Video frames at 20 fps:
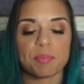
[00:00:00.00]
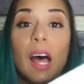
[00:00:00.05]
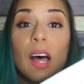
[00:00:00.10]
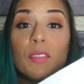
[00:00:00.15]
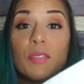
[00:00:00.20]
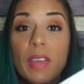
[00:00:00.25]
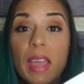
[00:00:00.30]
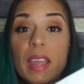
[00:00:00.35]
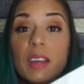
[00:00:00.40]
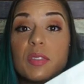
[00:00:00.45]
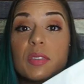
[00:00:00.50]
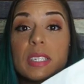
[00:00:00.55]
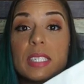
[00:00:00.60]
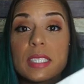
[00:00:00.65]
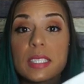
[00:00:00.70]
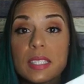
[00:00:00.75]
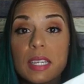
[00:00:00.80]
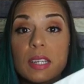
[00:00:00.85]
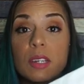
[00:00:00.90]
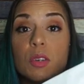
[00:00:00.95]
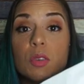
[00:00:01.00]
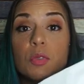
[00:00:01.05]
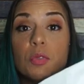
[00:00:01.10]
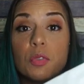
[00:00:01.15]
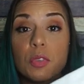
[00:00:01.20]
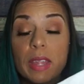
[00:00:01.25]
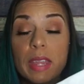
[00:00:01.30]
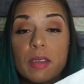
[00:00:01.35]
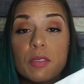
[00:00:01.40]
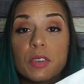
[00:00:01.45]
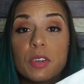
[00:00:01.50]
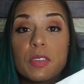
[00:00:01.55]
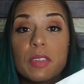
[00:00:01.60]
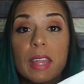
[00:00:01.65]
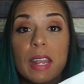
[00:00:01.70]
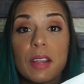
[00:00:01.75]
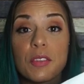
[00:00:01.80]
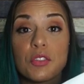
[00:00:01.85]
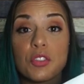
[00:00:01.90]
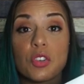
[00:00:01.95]
of every single flavor
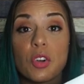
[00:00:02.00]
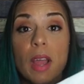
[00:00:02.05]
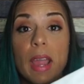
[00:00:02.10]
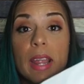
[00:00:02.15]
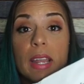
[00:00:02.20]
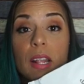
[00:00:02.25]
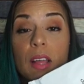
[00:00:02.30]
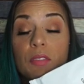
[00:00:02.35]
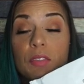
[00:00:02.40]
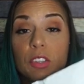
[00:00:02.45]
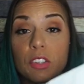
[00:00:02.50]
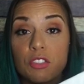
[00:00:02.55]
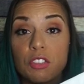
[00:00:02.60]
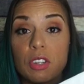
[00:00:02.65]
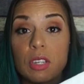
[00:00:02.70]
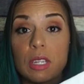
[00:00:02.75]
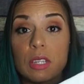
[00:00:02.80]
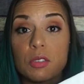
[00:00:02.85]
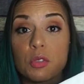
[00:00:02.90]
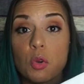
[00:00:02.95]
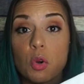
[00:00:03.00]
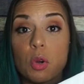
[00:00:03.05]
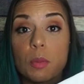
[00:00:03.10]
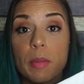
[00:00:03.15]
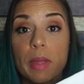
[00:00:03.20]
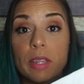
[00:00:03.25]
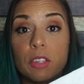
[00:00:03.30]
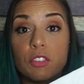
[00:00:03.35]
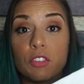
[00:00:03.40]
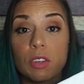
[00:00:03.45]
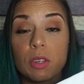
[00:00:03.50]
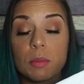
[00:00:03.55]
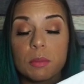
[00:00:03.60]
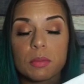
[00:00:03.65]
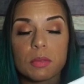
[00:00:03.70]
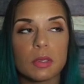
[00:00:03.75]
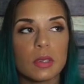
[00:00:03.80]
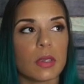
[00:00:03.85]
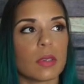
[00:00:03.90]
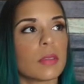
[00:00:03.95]
that I've tried of the Genius Gourmet
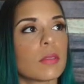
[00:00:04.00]
chips,